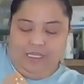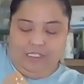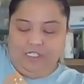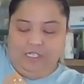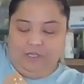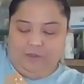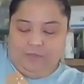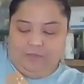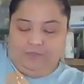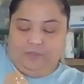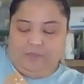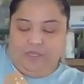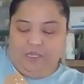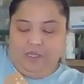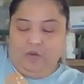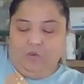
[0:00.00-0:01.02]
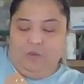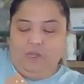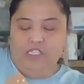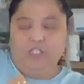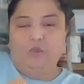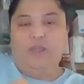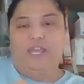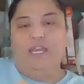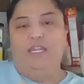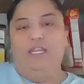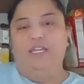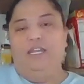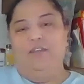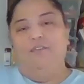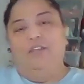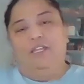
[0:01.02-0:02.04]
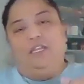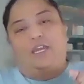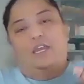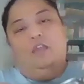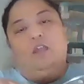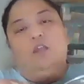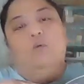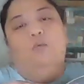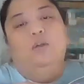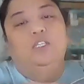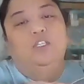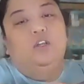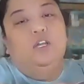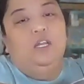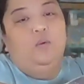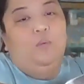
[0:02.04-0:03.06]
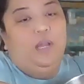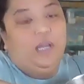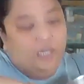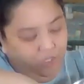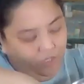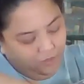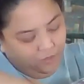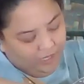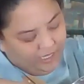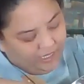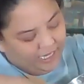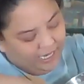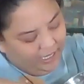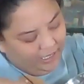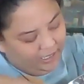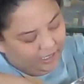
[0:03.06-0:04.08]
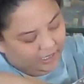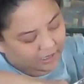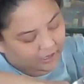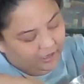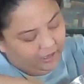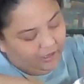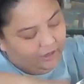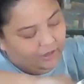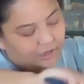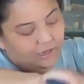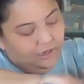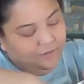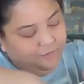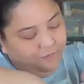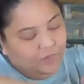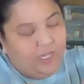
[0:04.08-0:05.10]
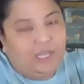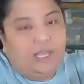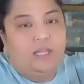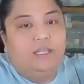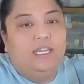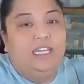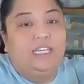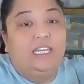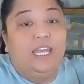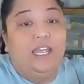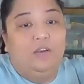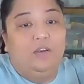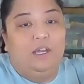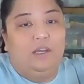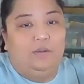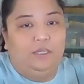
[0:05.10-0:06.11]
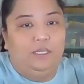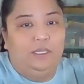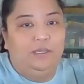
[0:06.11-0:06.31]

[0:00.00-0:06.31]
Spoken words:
So once you add in everything, what you're gonna wanna do is kind of get the air out.